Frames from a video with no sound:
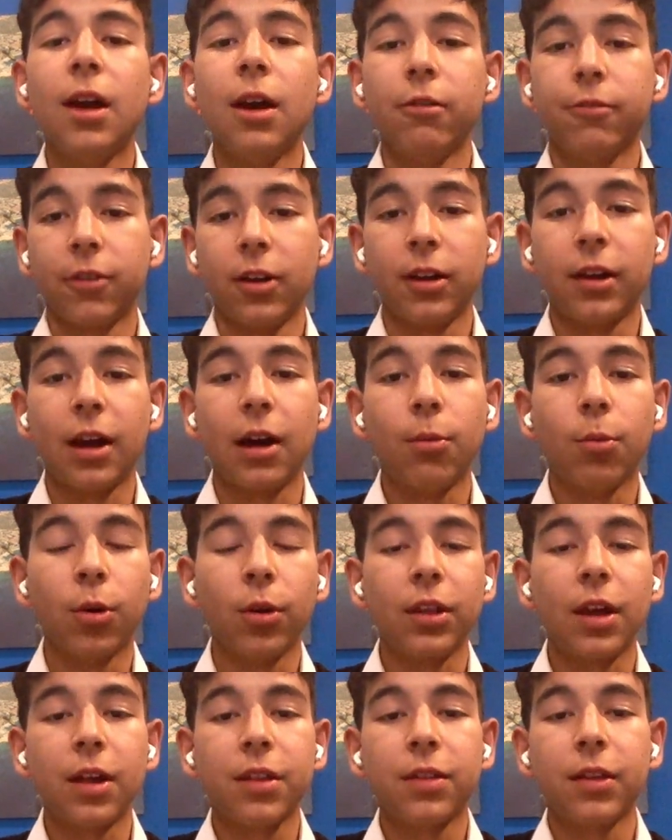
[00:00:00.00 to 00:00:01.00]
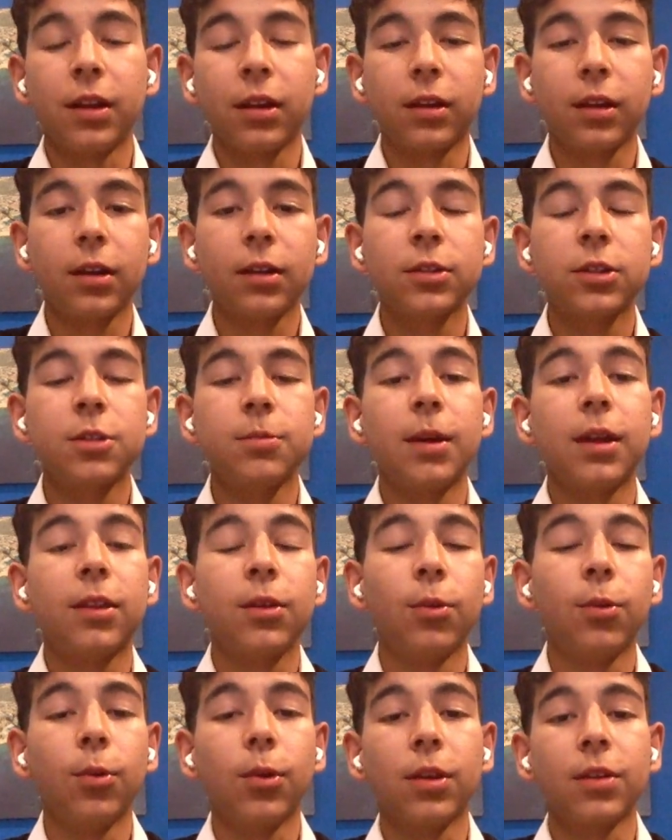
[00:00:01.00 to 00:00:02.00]
find out what they're thinking to make the
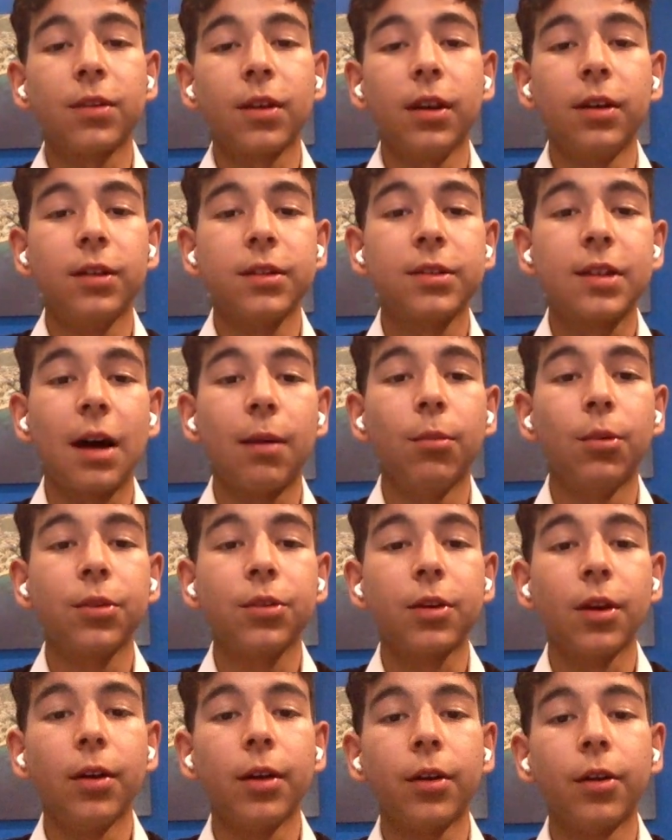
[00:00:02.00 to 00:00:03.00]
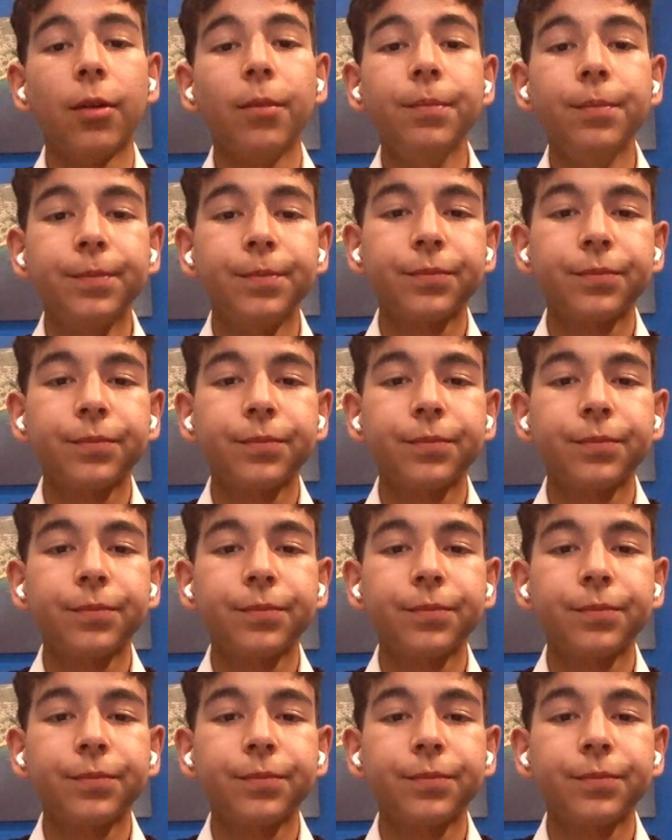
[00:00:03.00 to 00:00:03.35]
audience understand what's going on.